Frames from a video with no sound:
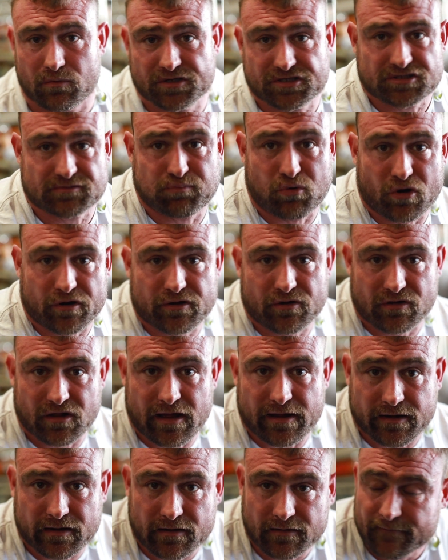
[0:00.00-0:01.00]
on which sport you
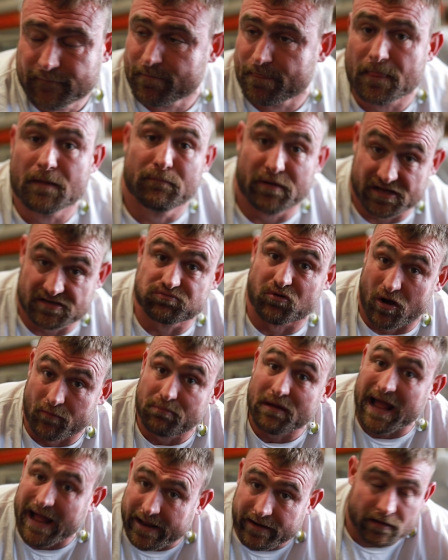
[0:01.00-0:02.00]
like. Baseball
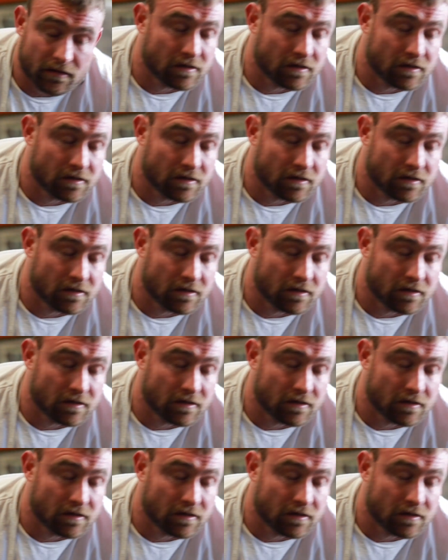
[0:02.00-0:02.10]
bat.